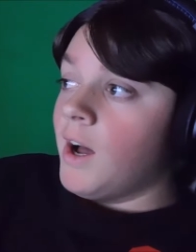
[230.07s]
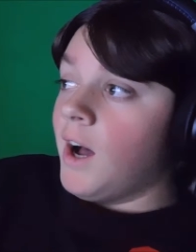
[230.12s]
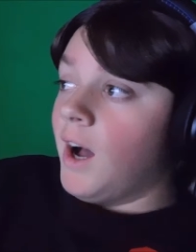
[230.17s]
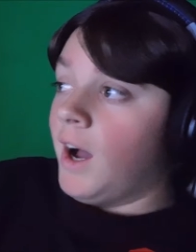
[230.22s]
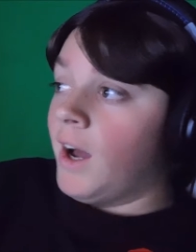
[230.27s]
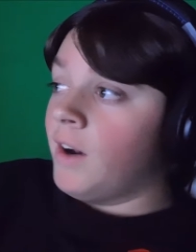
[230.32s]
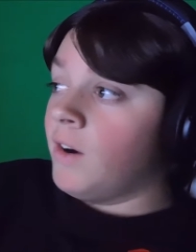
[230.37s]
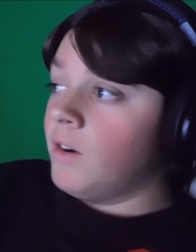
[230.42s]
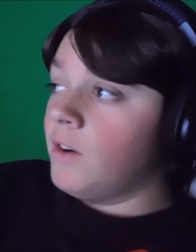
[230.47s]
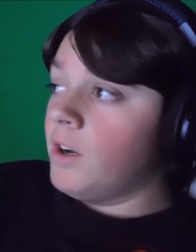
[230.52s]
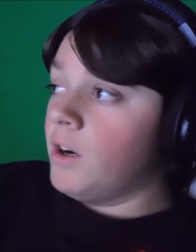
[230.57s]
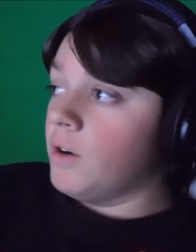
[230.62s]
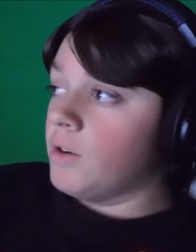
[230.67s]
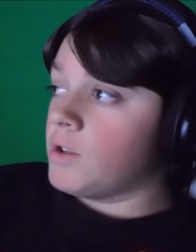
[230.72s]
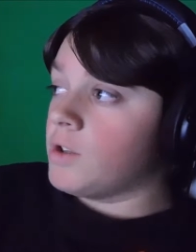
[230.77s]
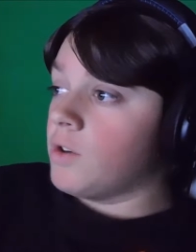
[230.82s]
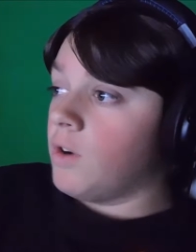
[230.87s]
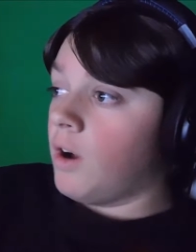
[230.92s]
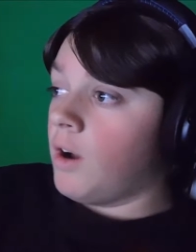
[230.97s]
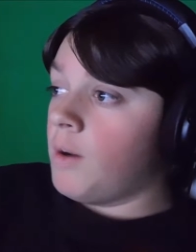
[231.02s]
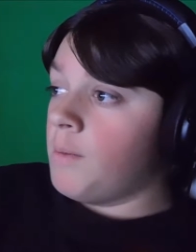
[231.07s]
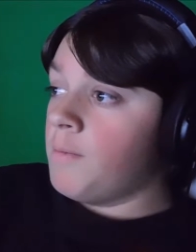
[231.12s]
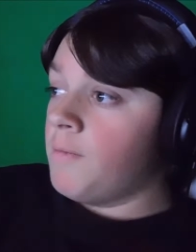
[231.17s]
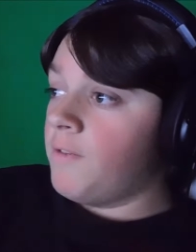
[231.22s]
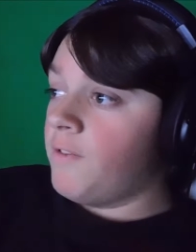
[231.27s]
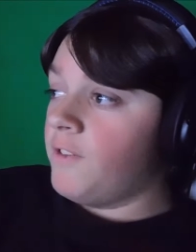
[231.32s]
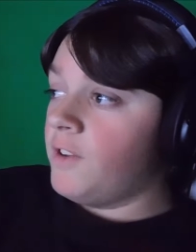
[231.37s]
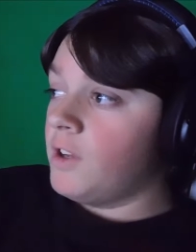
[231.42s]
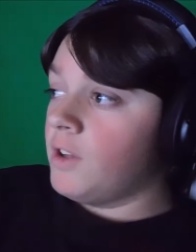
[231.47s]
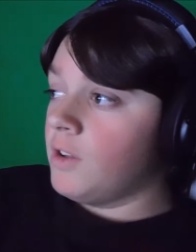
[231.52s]
I don't know, so I'm
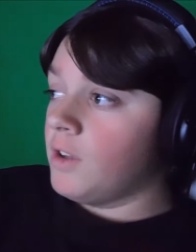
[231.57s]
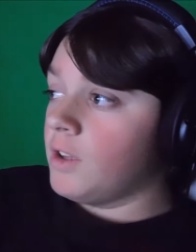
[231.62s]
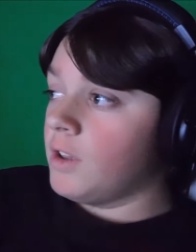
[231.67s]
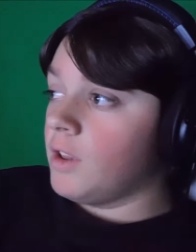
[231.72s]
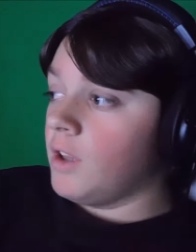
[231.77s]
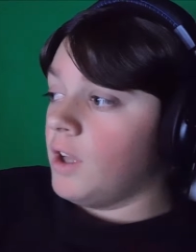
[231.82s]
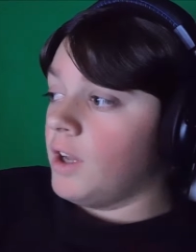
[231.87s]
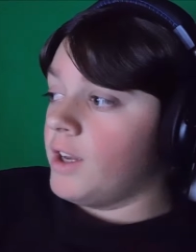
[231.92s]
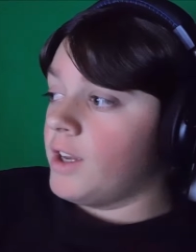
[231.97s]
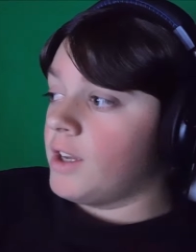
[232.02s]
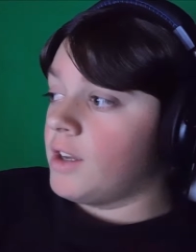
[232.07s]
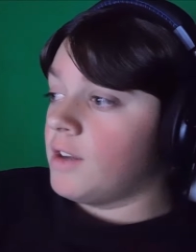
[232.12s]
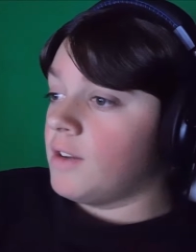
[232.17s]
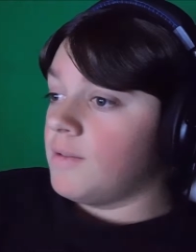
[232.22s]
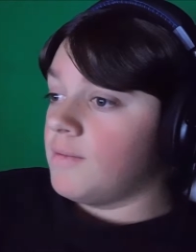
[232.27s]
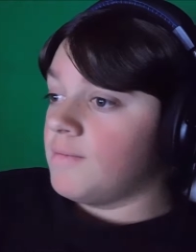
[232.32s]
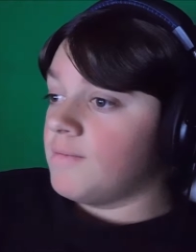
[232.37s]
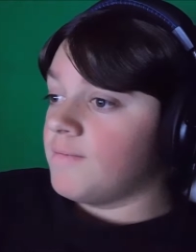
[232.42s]
feeling like